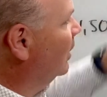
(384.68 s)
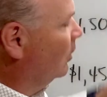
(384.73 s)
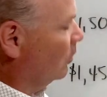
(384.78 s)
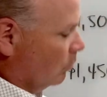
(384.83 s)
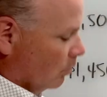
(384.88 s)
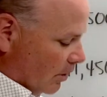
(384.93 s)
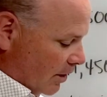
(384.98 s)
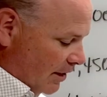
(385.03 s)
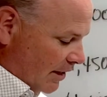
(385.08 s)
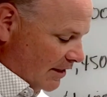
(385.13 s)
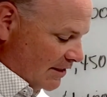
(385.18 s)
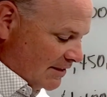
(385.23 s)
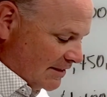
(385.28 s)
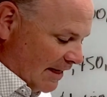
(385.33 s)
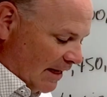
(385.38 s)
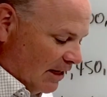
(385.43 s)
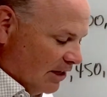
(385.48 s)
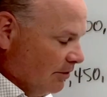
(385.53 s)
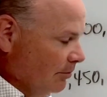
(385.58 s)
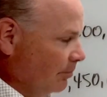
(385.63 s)
We're going to
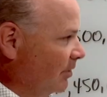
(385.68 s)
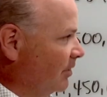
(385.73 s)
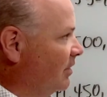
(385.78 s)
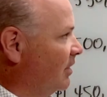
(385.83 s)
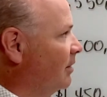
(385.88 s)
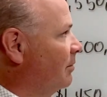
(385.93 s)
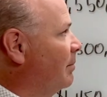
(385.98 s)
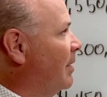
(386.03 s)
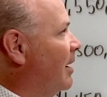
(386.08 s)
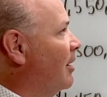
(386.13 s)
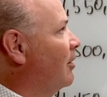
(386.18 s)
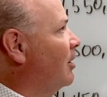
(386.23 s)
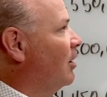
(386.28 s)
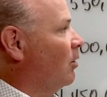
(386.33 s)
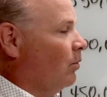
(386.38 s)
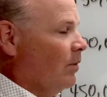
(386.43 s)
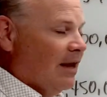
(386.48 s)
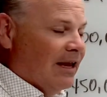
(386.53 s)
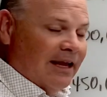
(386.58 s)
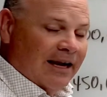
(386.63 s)
sell it within about a
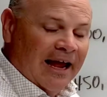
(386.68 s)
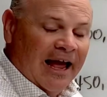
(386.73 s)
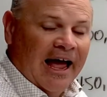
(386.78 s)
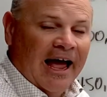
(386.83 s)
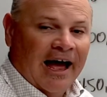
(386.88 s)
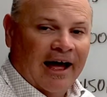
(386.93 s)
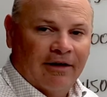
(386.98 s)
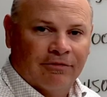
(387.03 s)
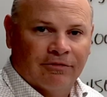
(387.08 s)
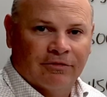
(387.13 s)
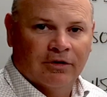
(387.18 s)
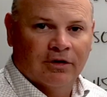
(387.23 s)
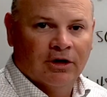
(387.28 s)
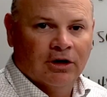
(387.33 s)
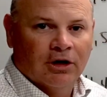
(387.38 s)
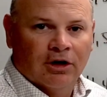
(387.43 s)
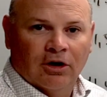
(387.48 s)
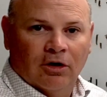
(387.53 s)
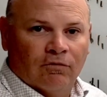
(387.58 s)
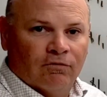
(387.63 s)
week and a half
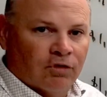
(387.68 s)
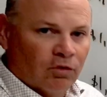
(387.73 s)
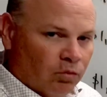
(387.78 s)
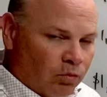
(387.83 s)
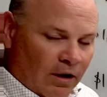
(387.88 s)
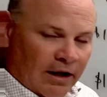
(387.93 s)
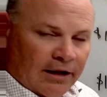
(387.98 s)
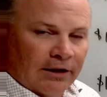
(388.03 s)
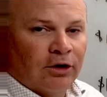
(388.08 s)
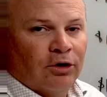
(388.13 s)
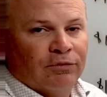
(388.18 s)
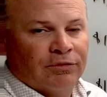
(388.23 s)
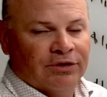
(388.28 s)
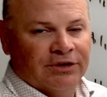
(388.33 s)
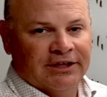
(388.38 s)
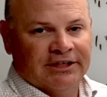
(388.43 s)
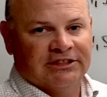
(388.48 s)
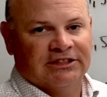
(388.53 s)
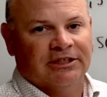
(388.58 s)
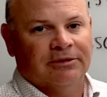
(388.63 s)
for well over
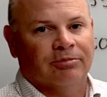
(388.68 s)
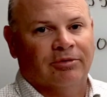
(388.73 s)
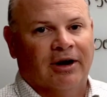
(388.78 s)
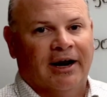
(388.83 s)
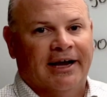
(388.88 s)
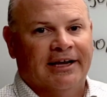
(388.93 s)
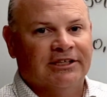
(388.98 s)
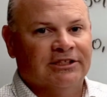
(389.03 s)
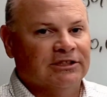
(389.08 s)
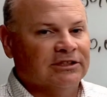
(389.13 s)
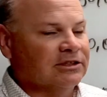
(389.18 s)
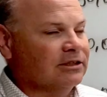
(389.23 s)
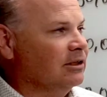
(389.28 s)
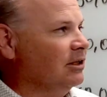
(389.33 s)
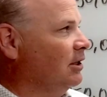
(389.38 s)
listing price.